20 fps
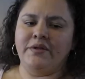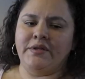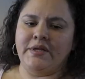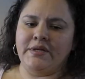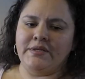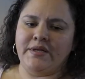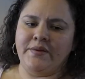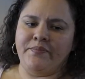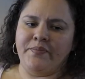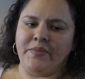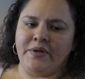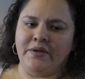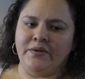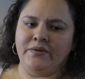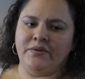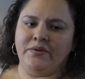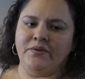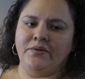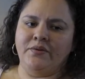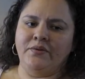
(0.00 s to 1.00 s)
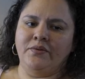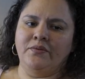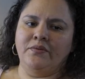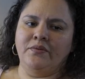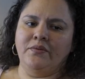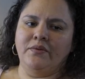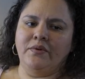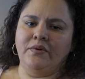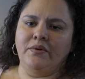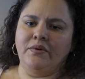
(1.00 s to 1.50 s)
the things I've been through,
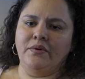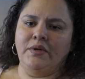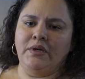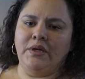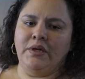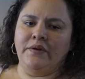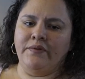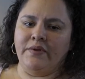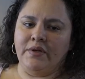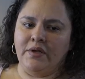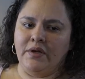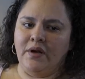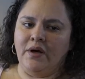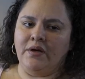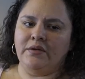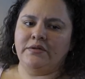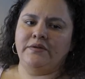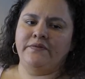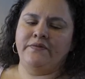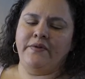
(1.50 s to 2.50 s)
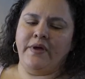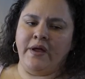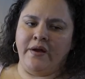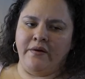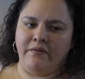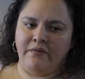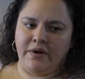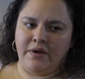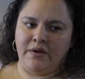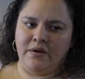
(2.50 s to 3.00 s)
even the loss of
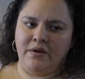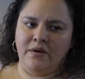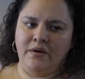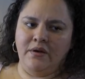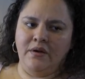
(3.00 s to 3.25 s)
Aaron,